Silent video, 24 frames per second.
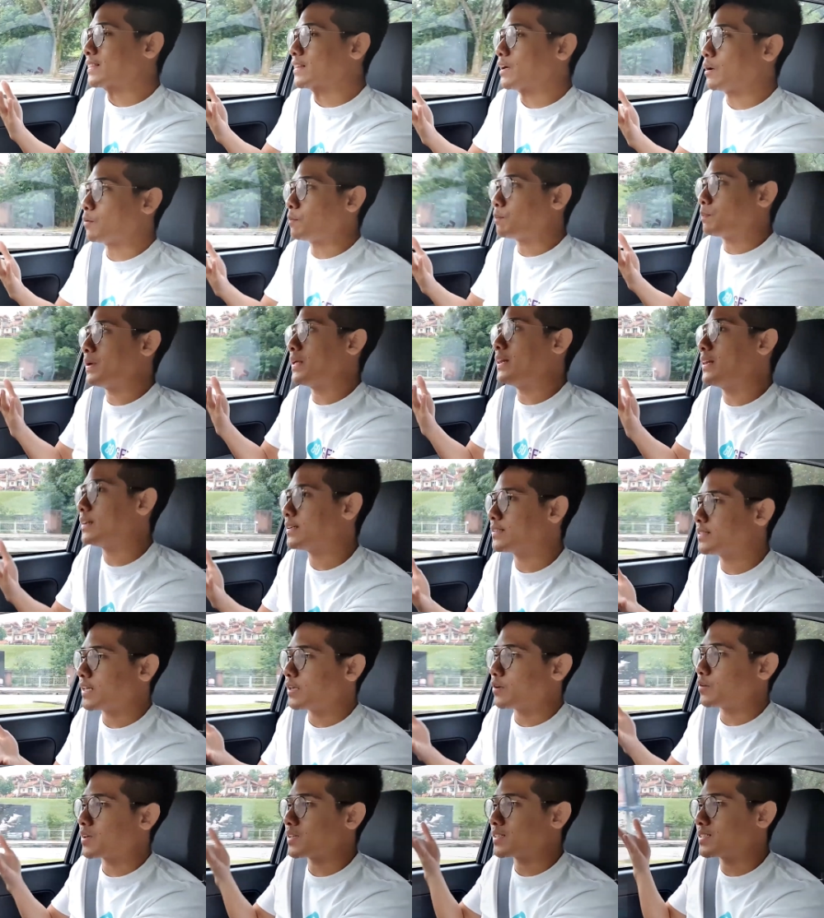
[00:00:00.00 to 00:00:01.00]
out pillars that
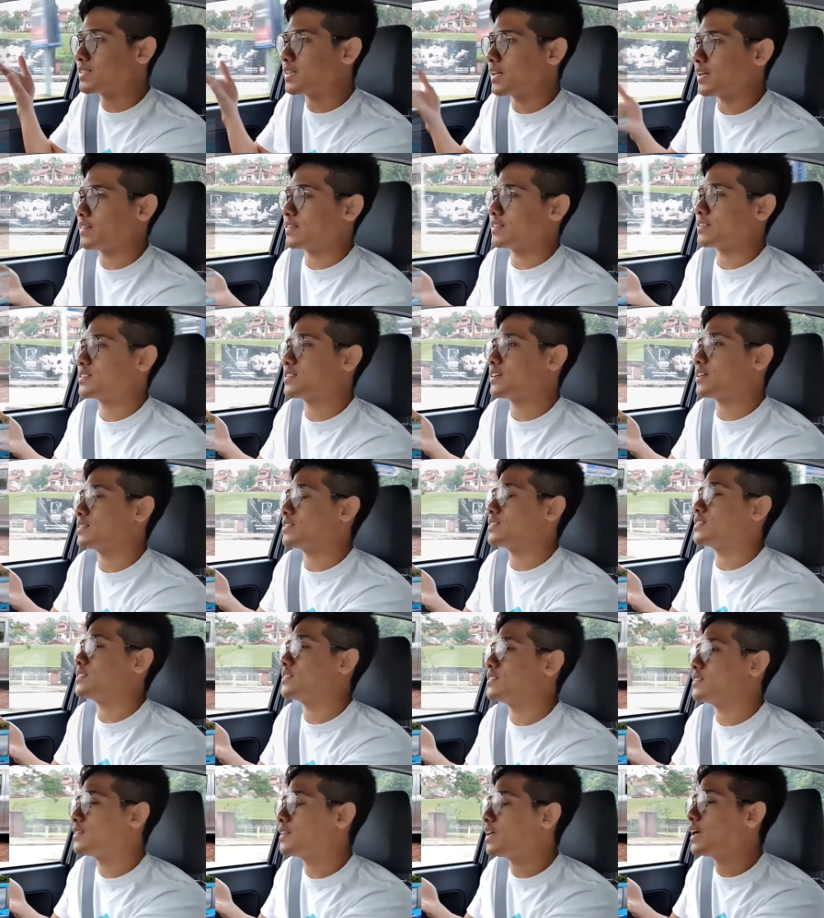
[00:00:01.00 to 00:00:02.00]
you can see at the center
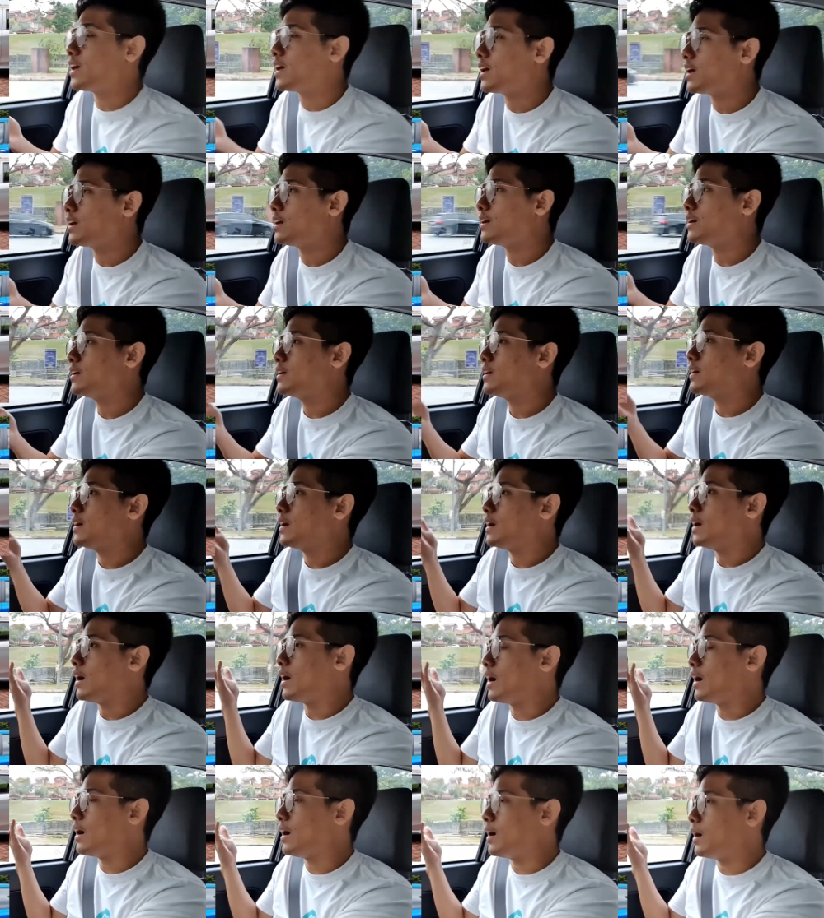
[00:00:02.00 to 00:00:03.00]
there,
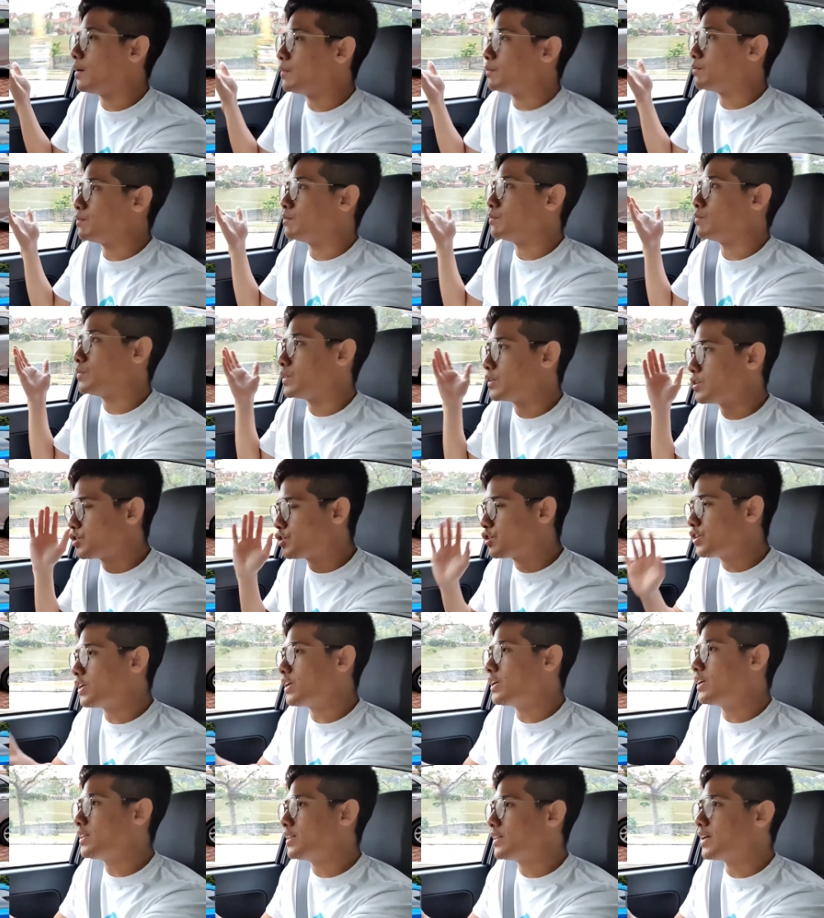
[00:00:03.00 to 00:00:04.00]
the
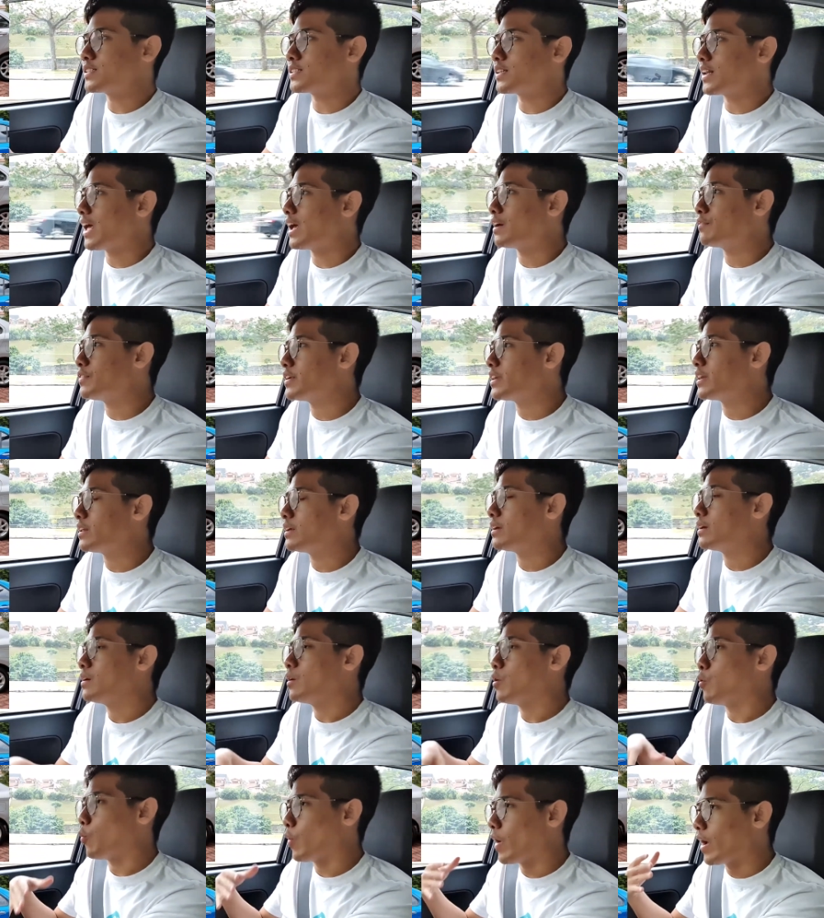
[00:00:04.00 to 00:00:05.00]
G doesn't have it,
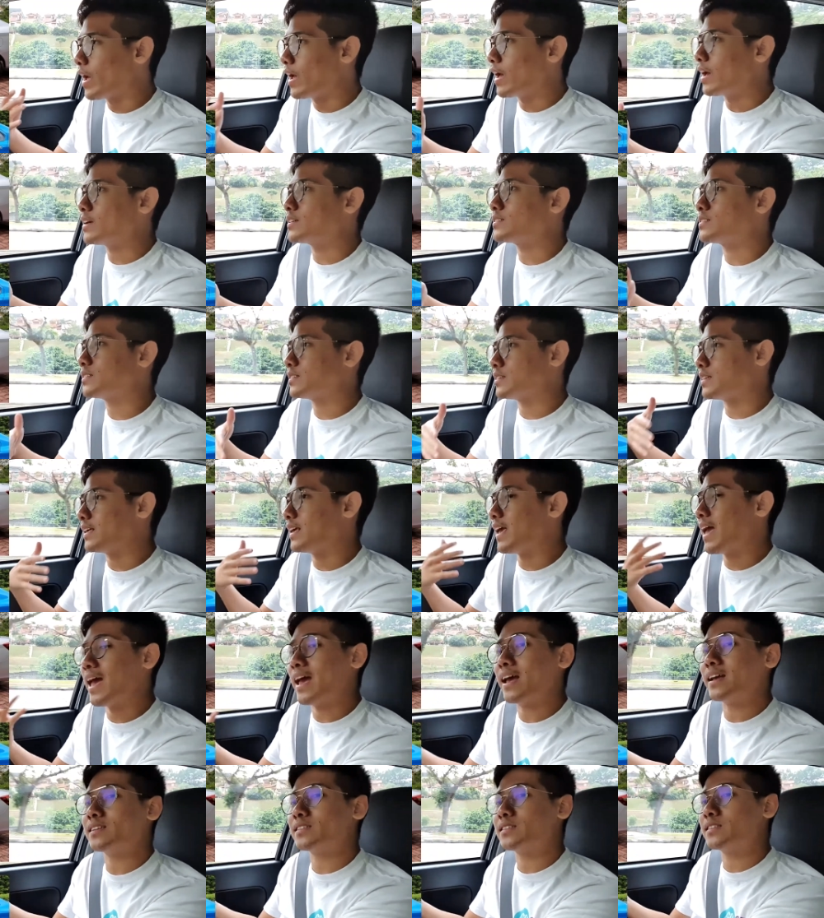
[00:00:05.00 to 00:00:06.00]
whereas the
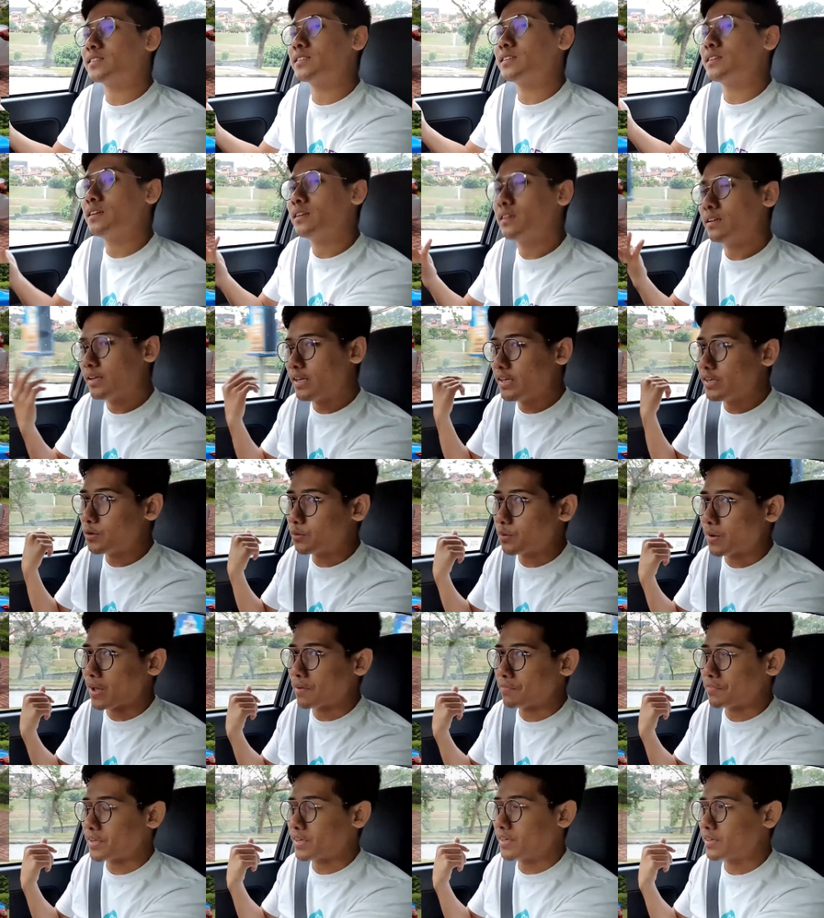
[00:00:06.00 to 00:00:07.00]
X, they do
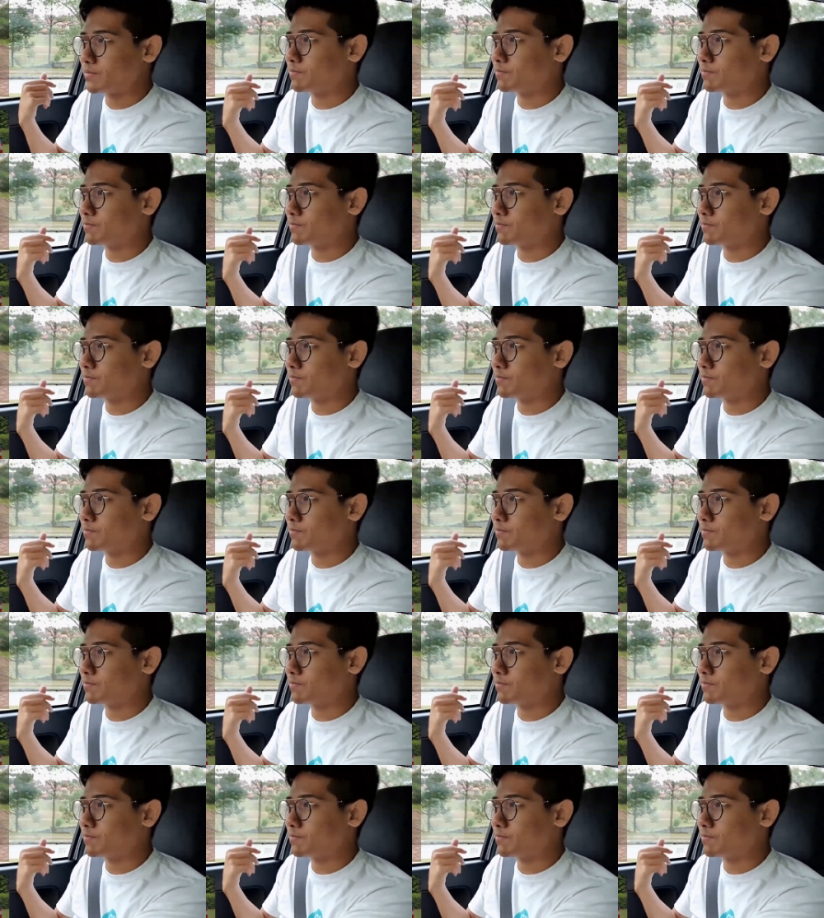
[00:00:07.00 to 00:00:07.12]
have it.